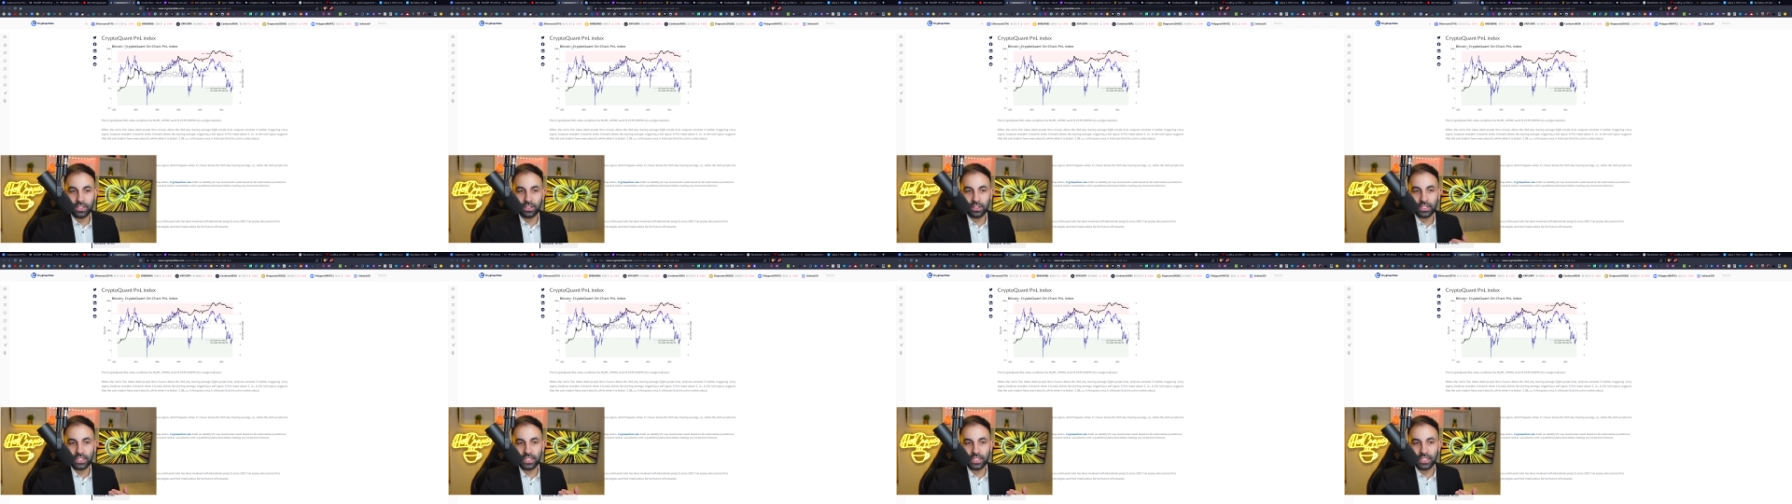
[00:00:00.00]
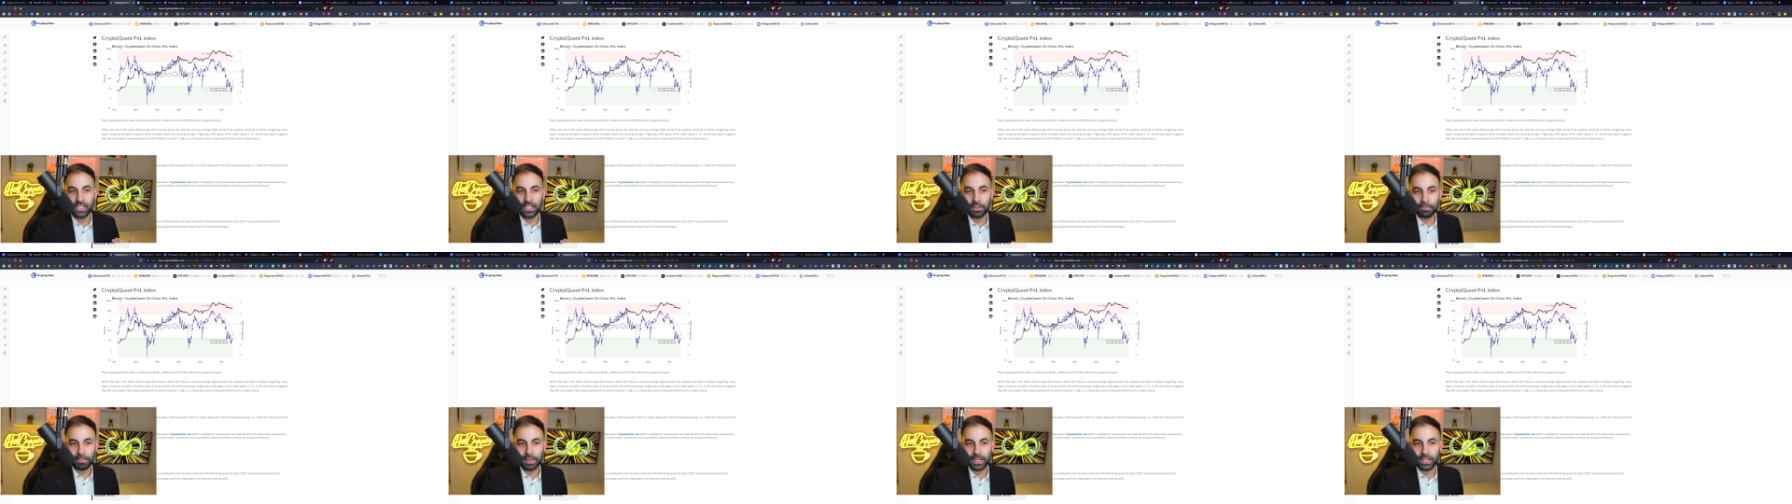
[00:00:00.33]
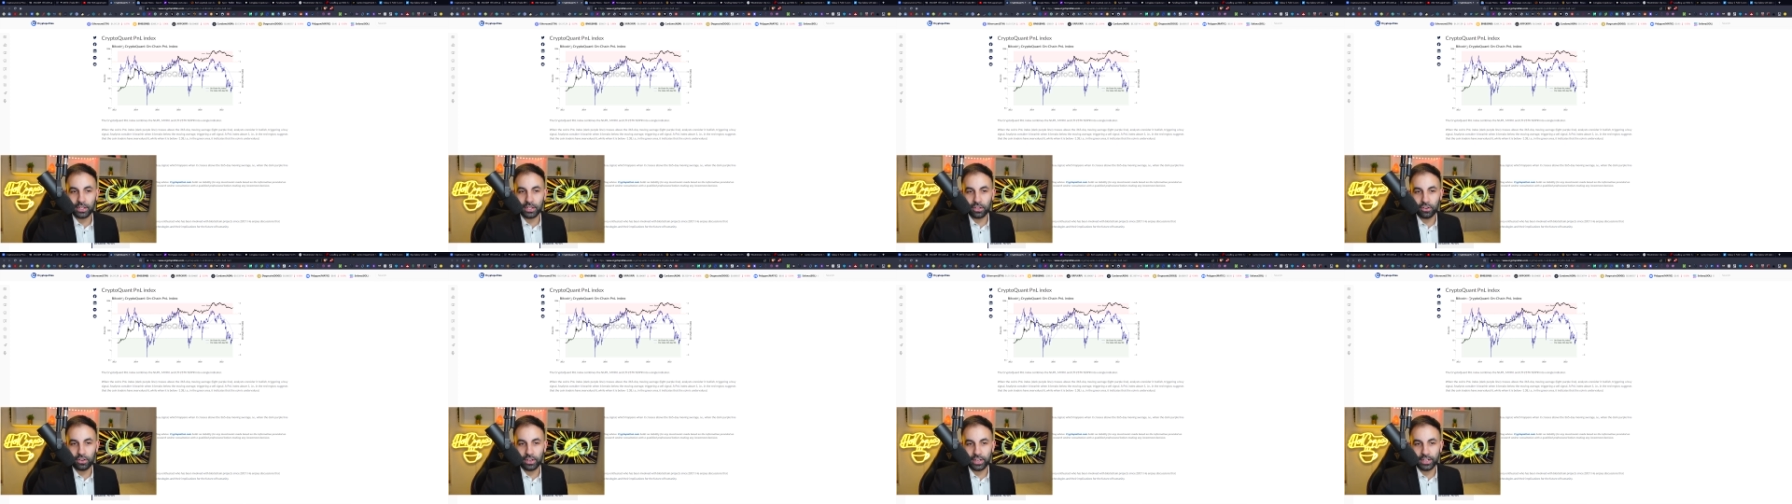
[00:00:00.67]
So this is the
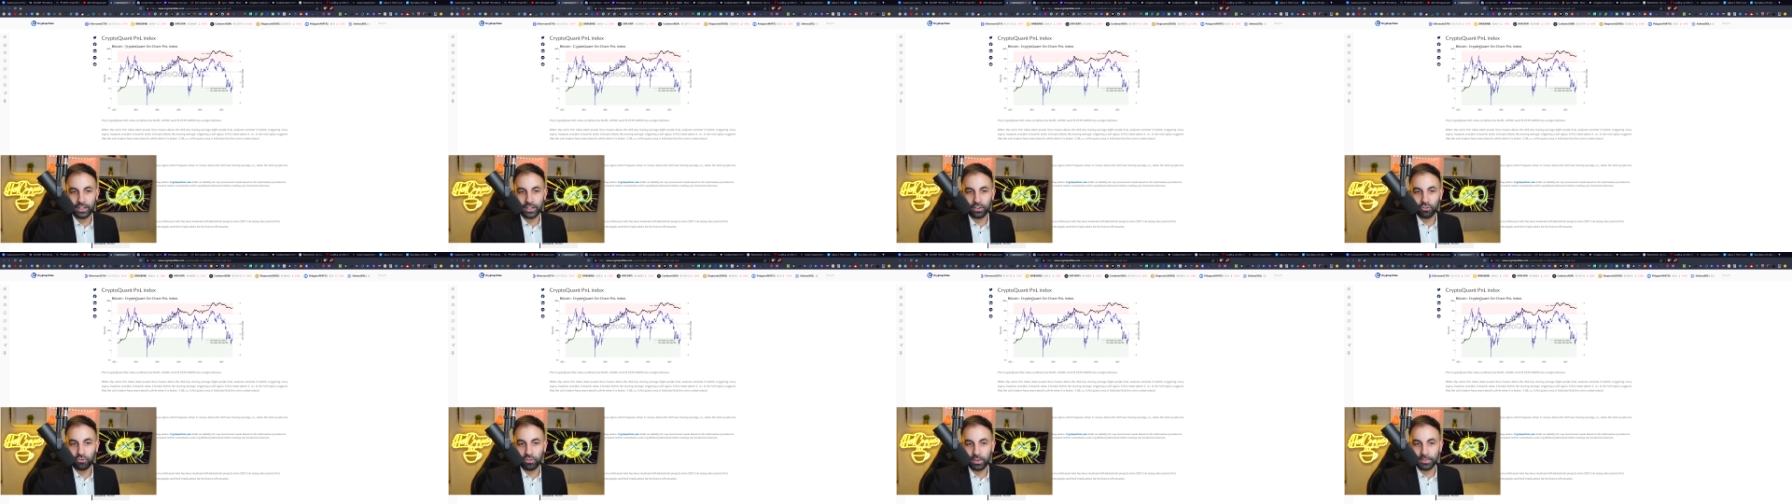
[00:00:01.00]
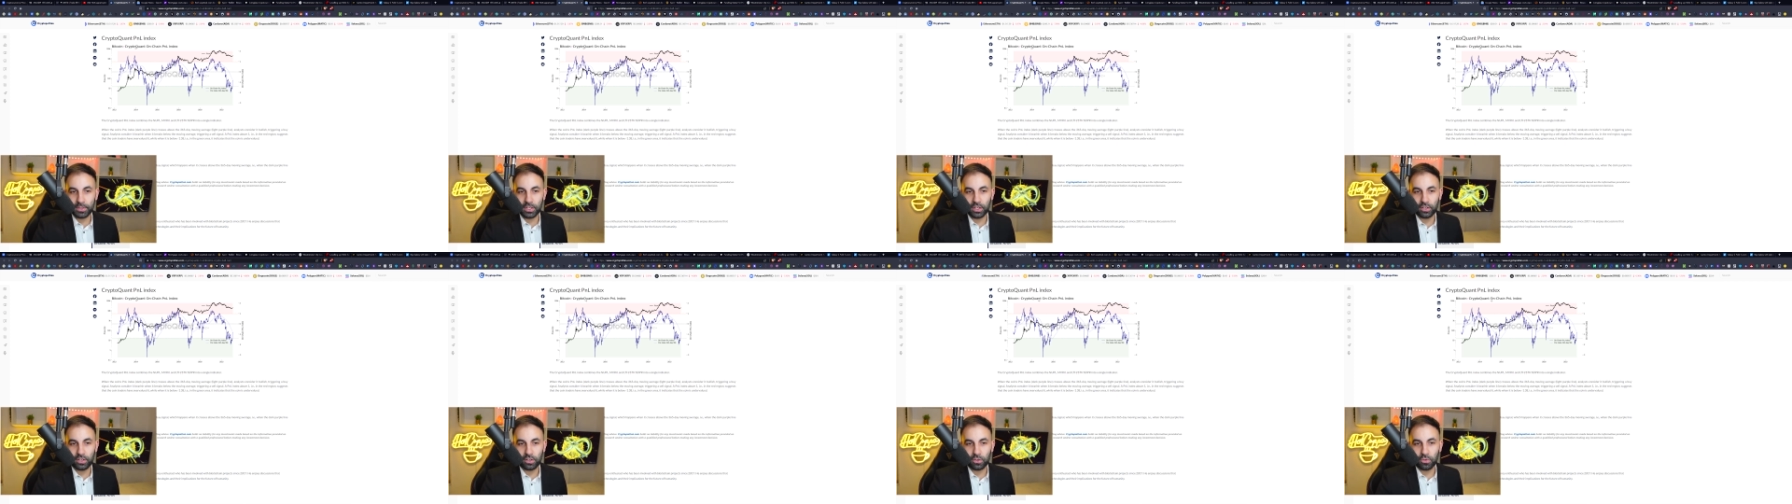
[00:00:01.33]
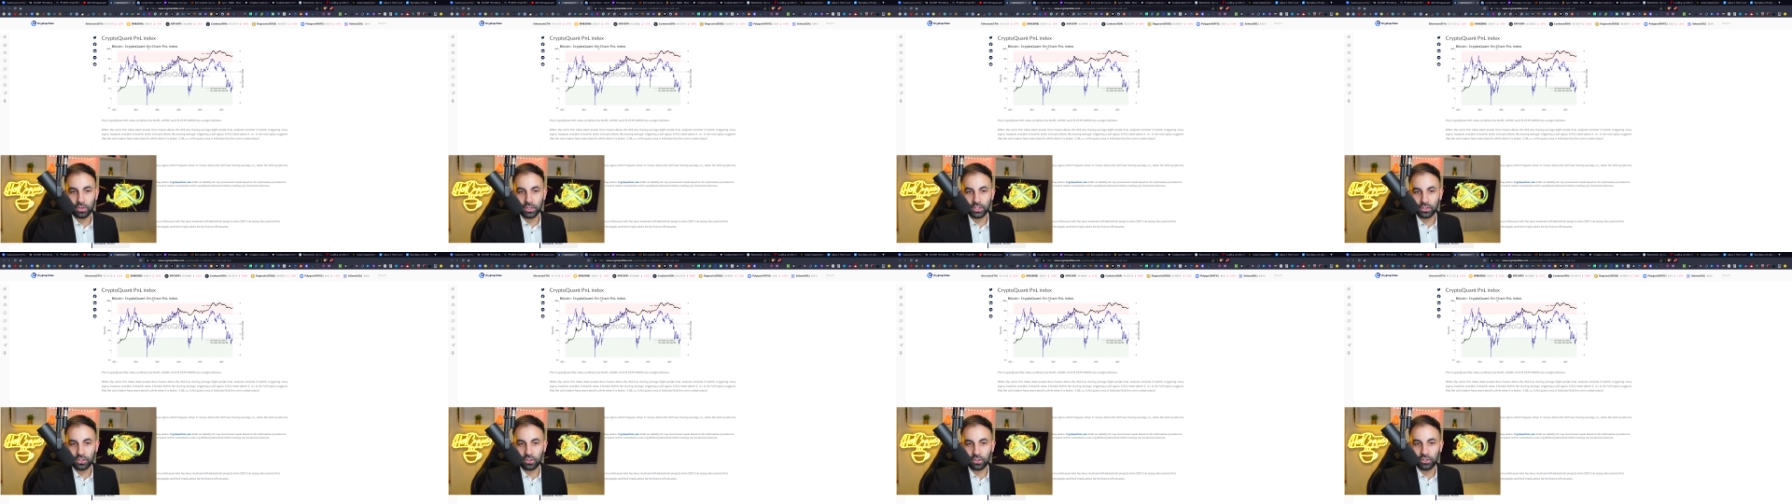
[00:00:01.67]
Bitcoin
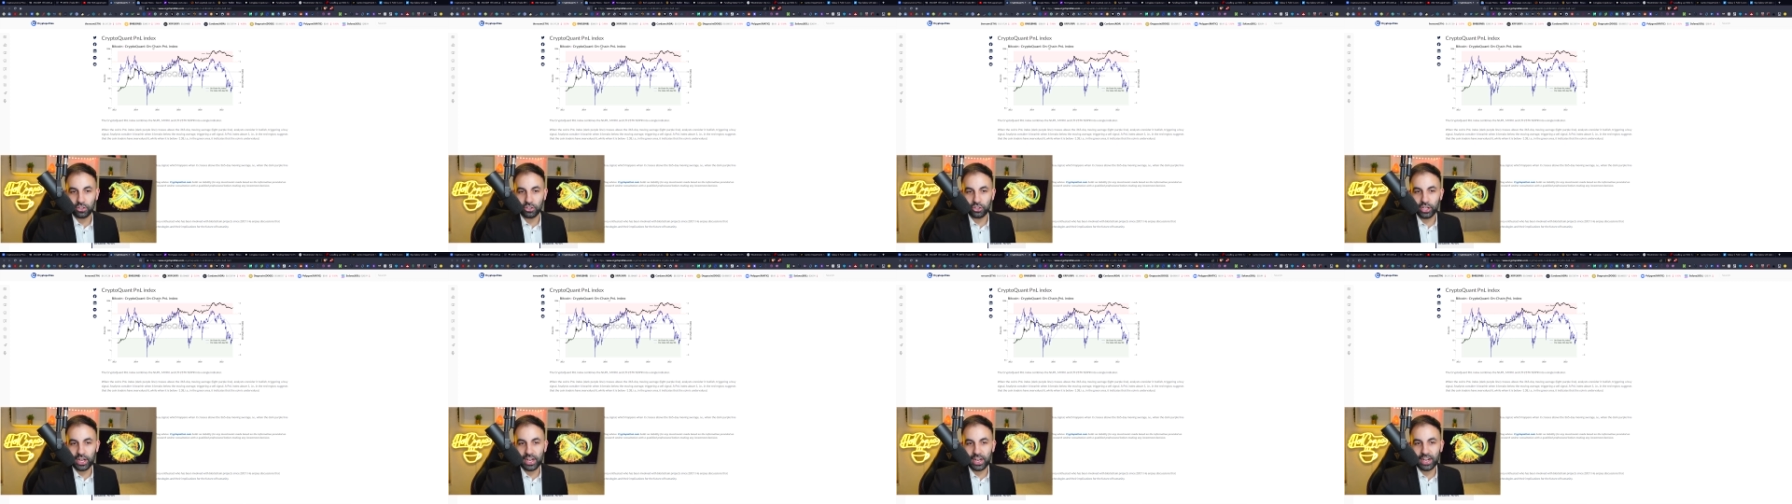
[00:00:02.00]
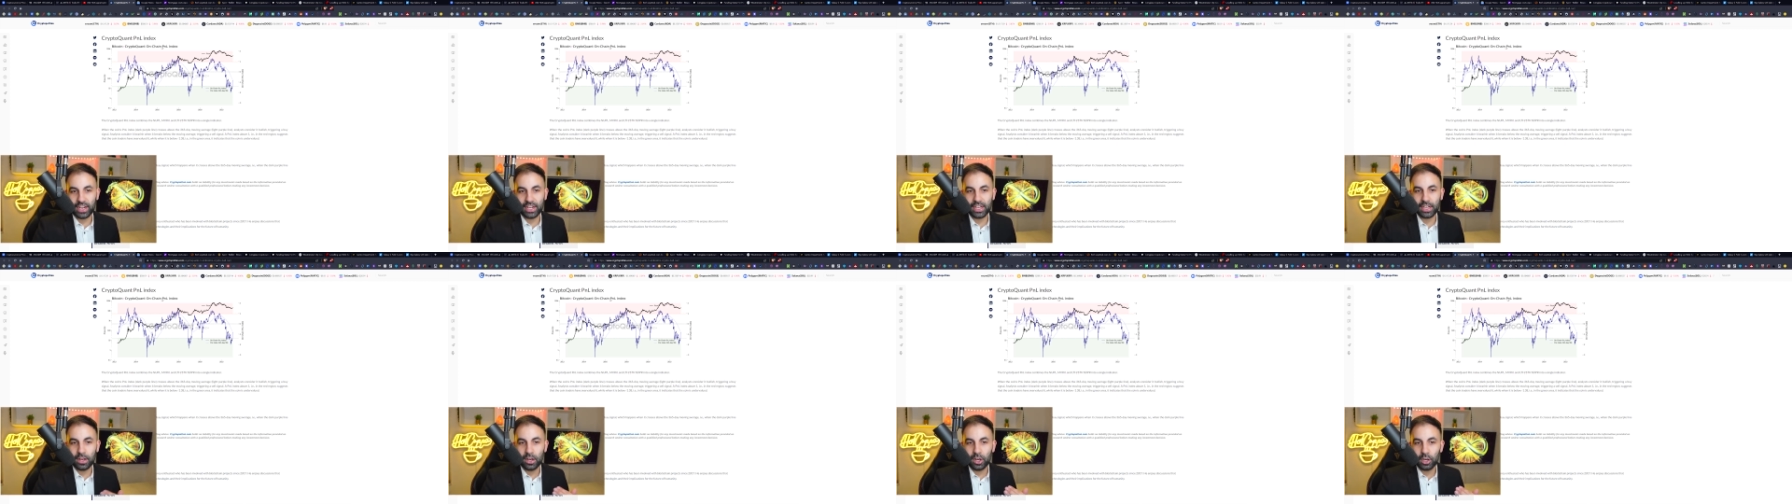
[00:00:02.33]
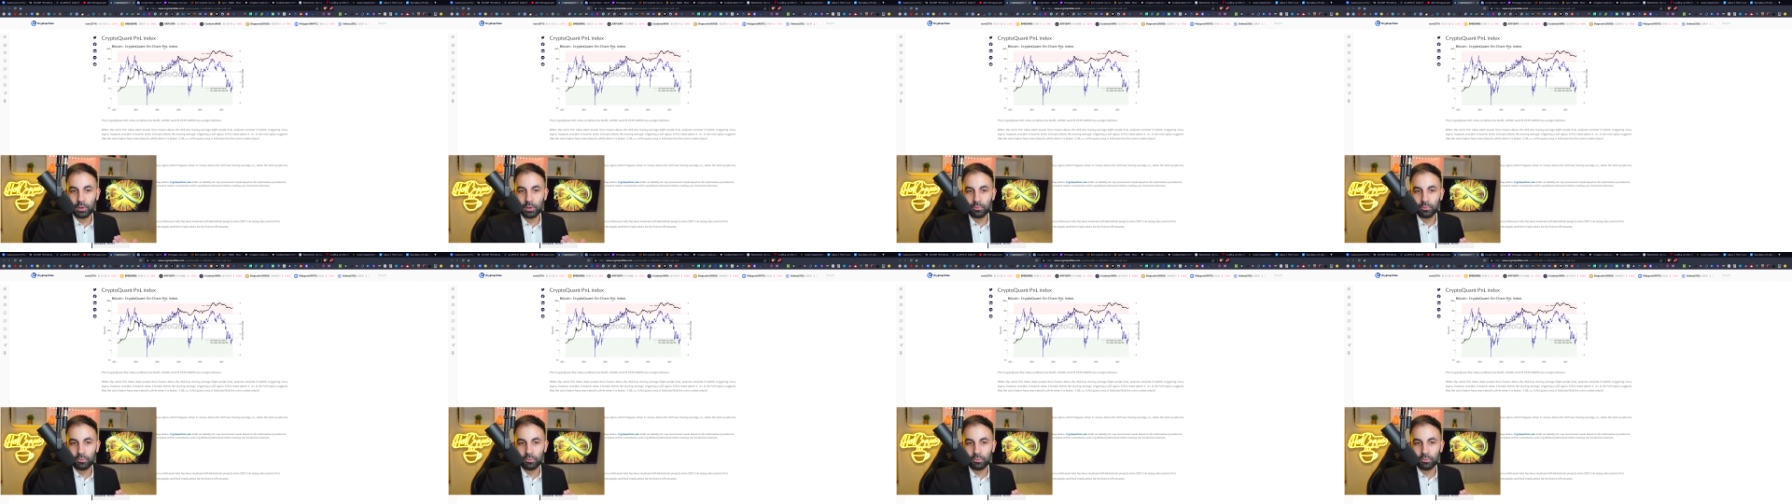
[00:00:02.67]
CryptoQuant on-chain